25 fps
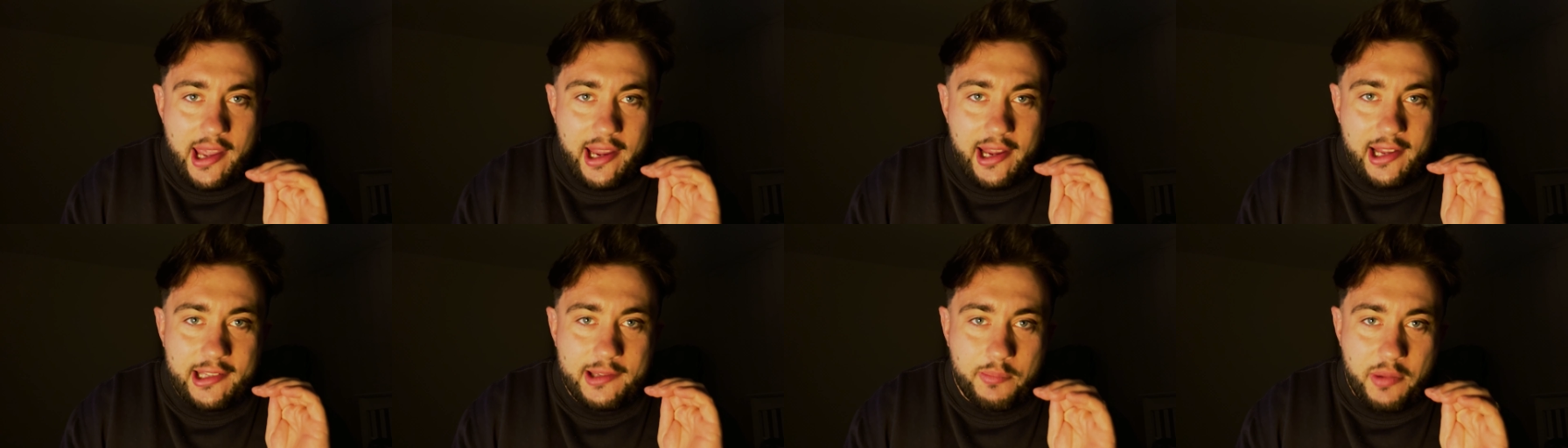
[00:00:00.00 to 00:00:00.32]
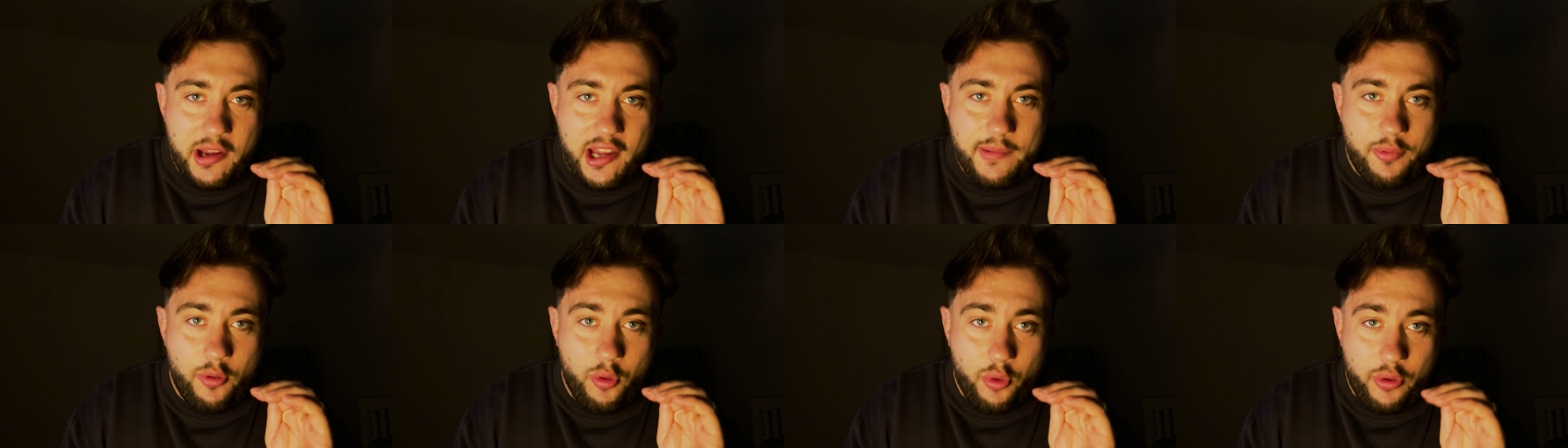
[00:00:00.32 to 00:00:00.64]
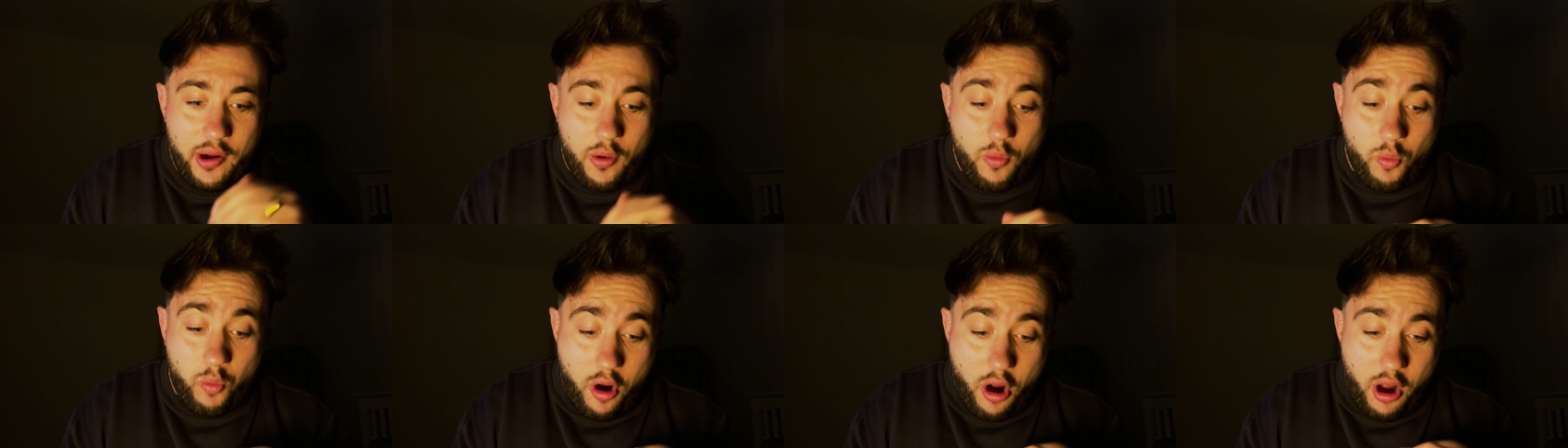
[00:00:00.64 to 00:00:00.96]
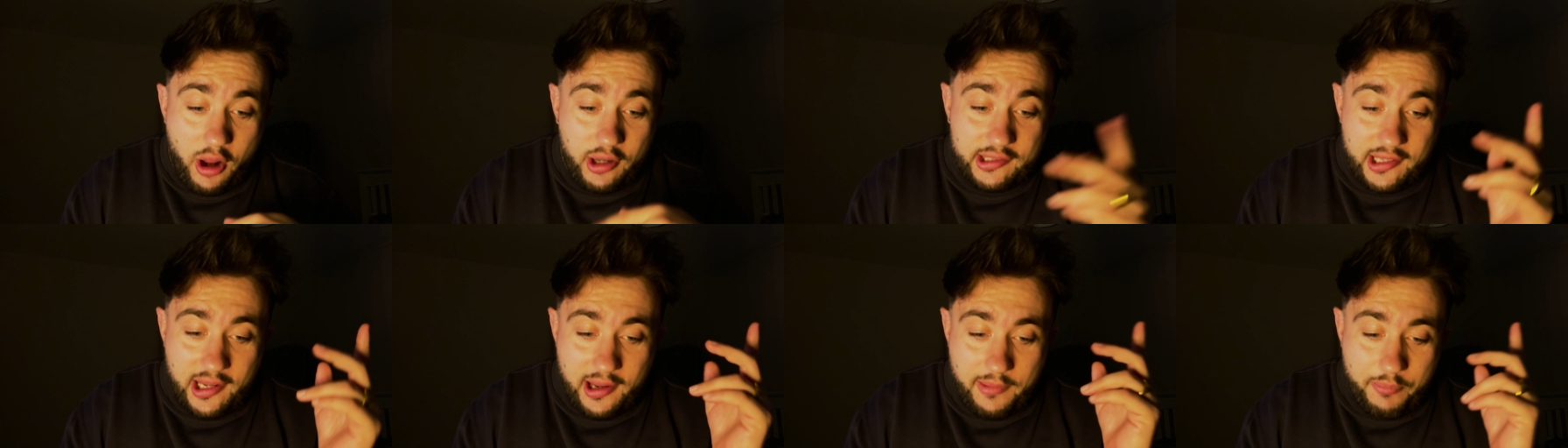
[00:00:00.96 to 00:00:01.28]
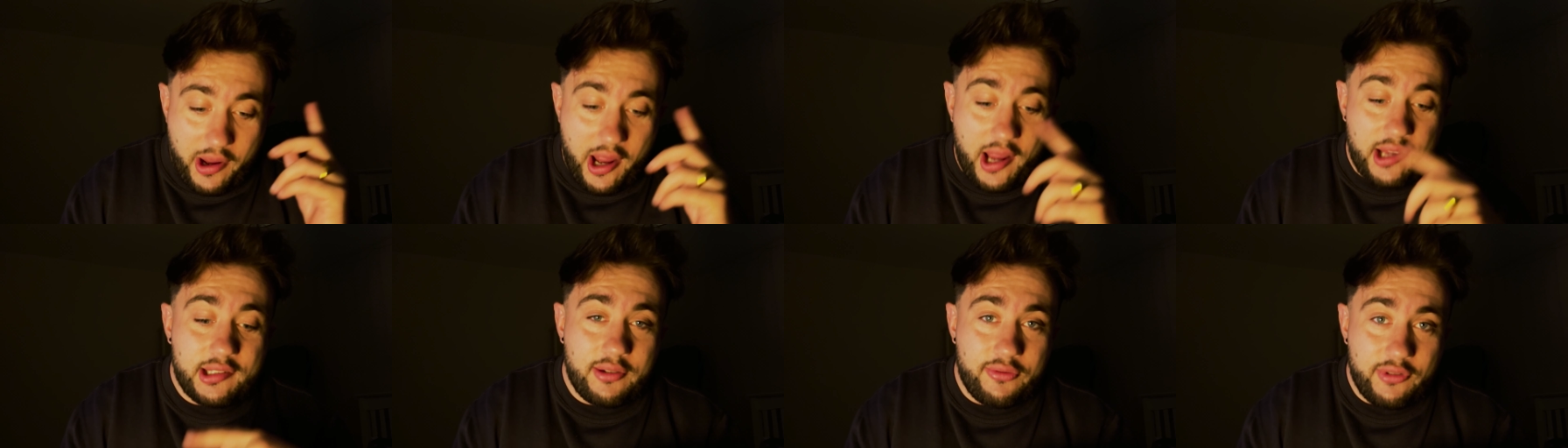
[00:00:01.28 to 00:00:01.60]
It's people that whilst they're
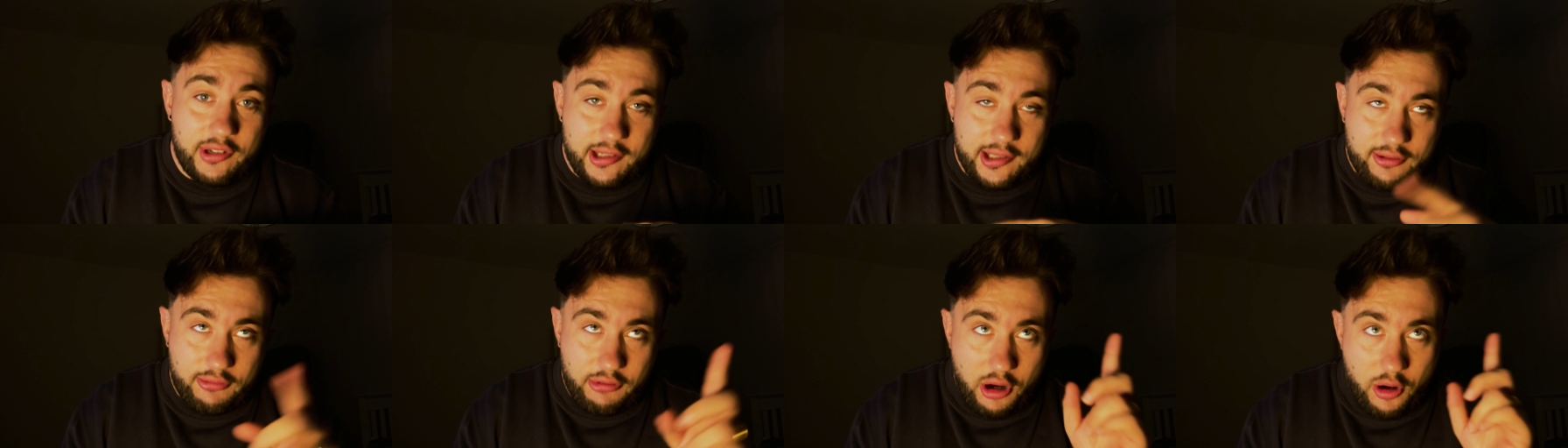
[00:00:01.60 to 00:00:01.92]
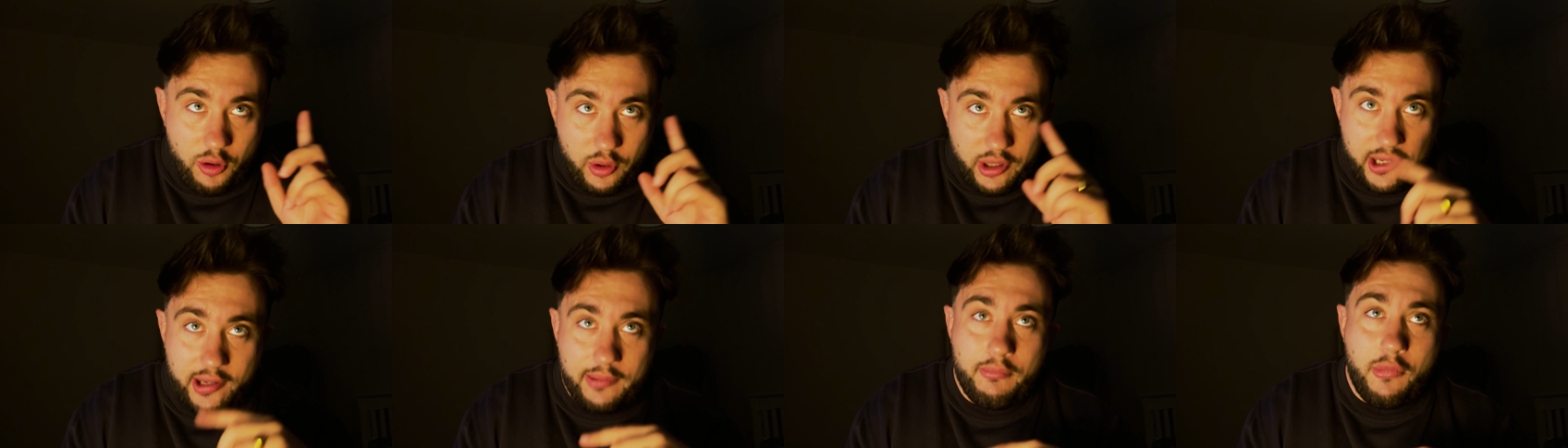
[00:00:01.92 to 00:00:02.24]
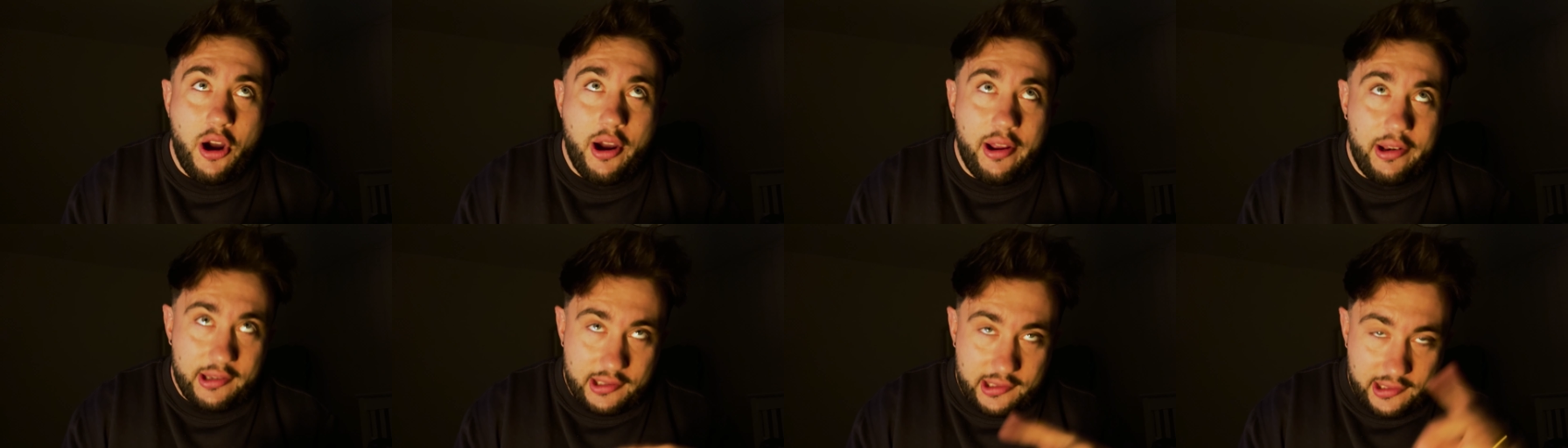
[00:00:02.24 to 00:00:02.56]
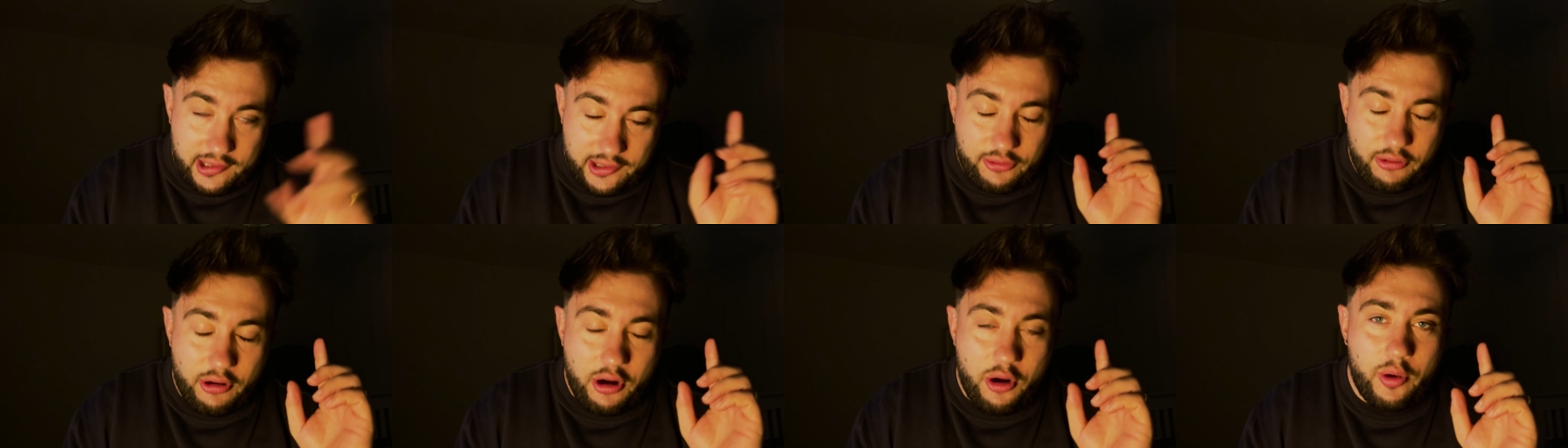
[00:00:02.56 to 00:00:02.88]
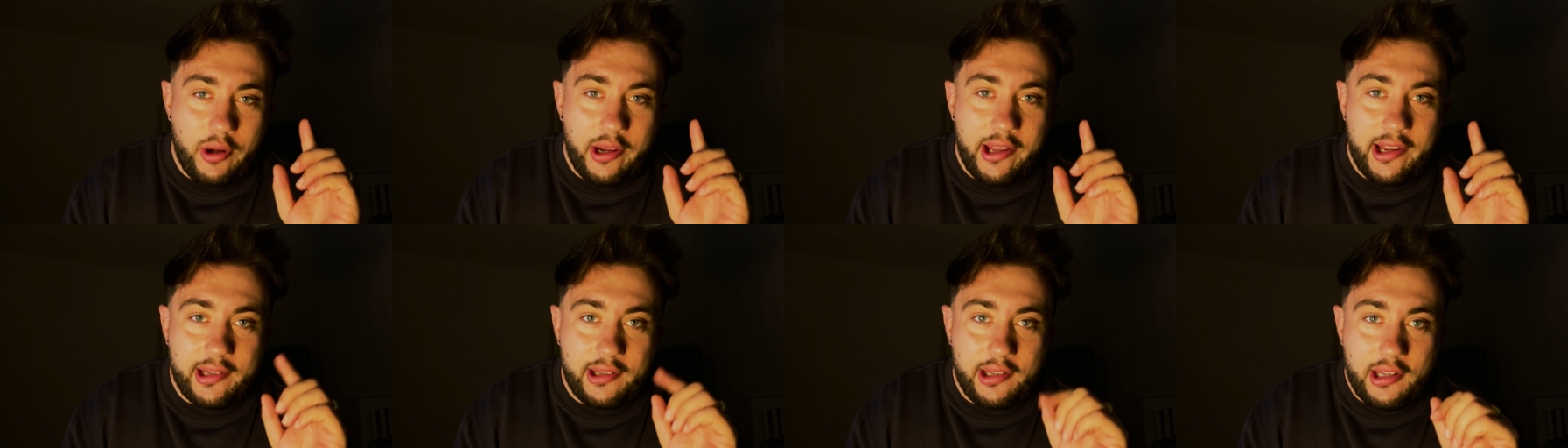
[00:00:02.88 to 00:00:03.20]
passively scrolling, mindlessly
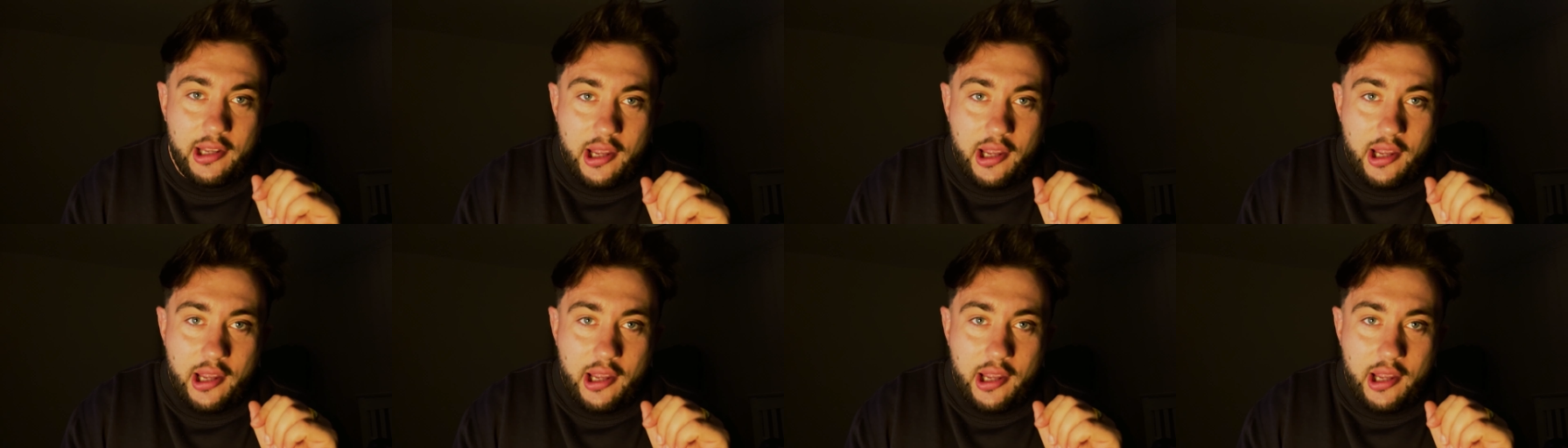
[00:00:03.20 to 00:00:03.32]
scrolling,